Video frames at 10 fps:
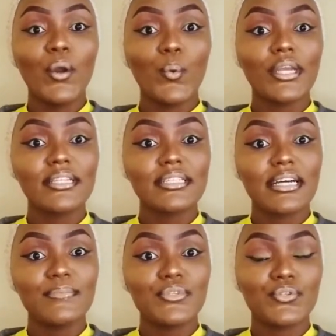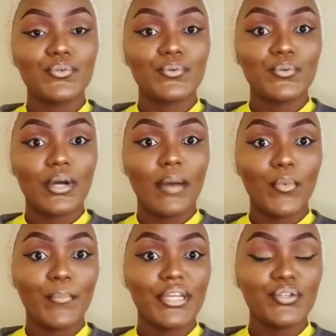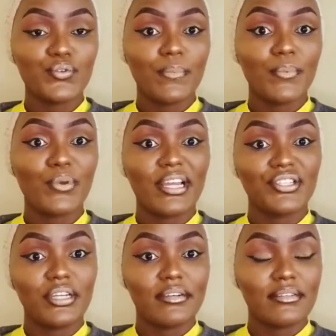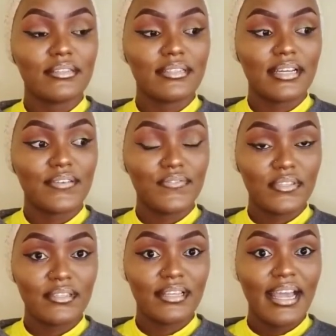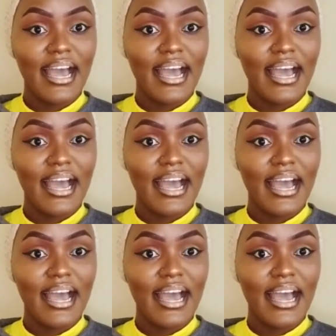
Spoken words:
When it comes to a moment where people are sharing stuffs